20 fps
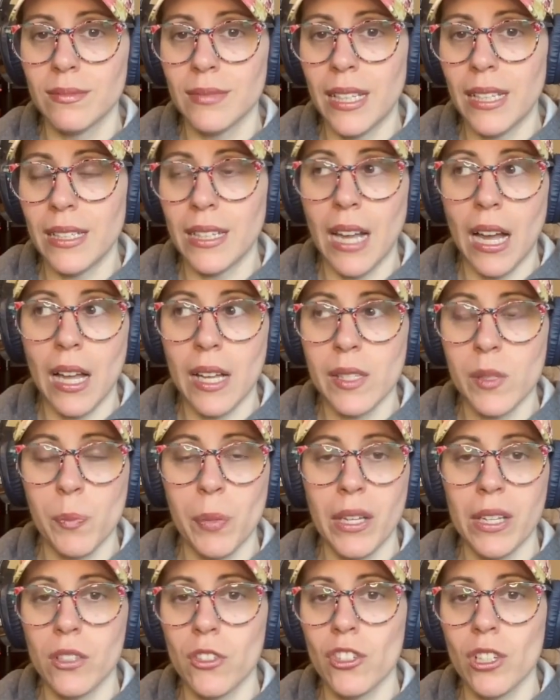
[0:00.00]
and guys
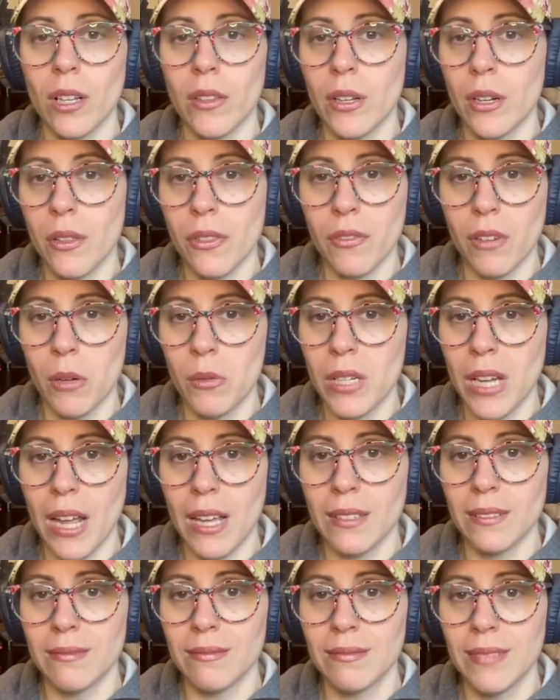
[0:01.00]
pitched on their throw
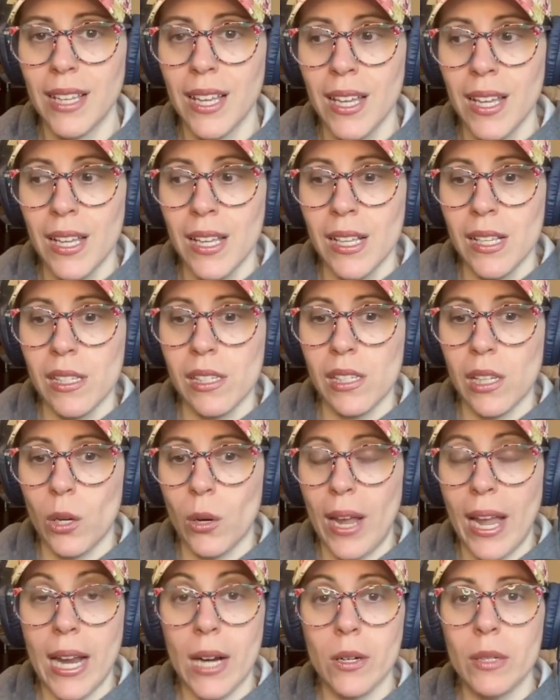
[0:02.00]
day. So
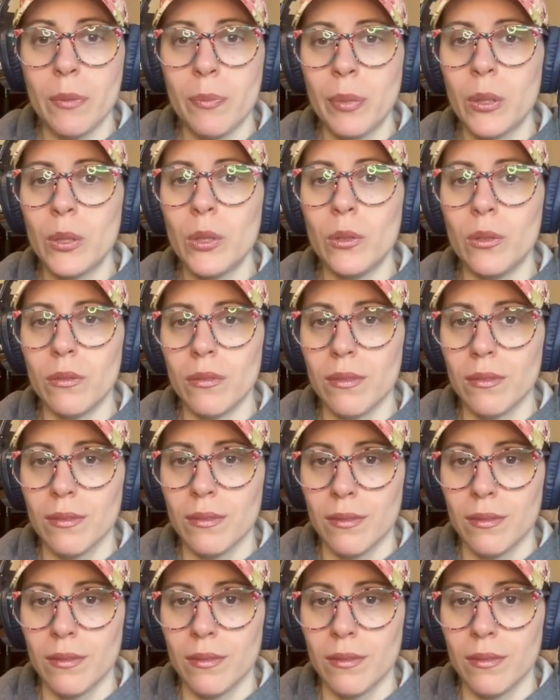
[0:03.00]
Aaron Boone,